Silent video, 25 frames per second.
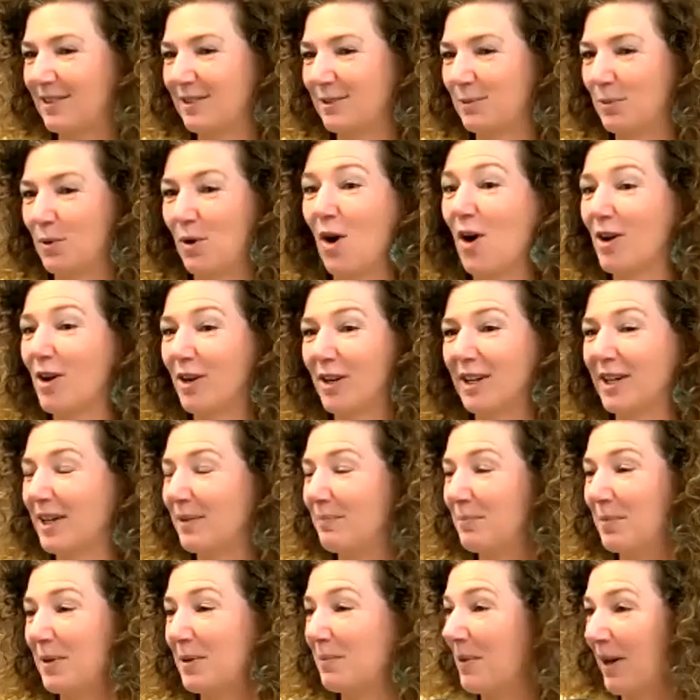we're all going to
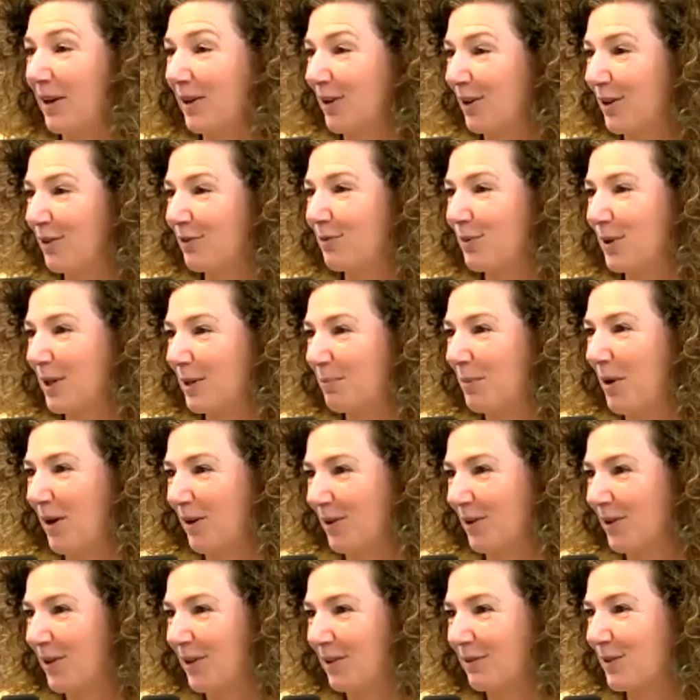be better if we
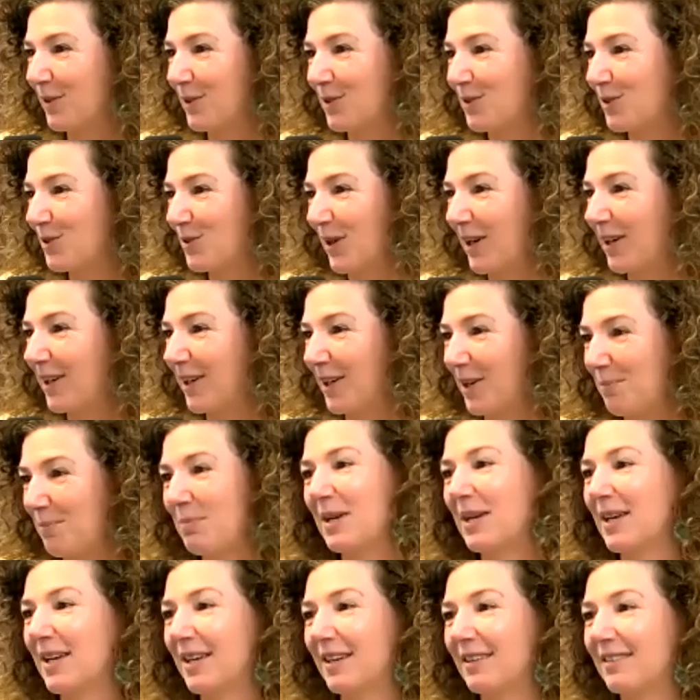partner versus try to
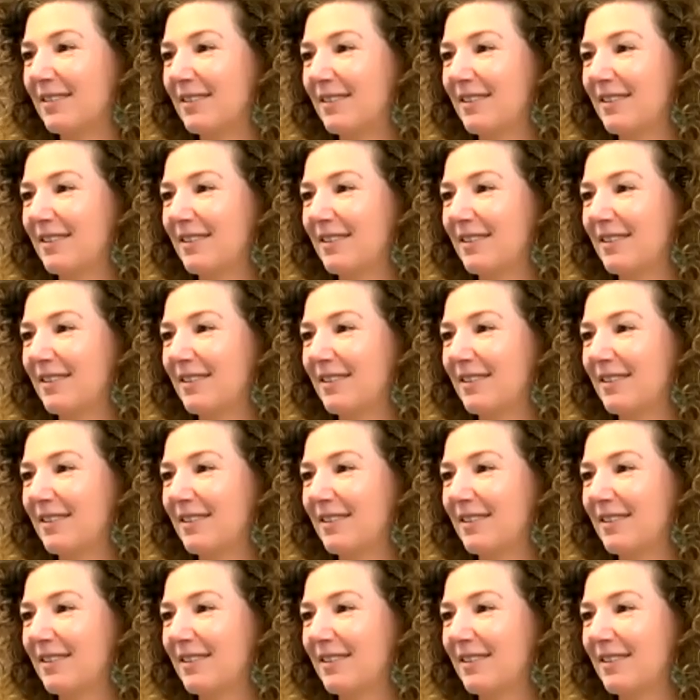compete.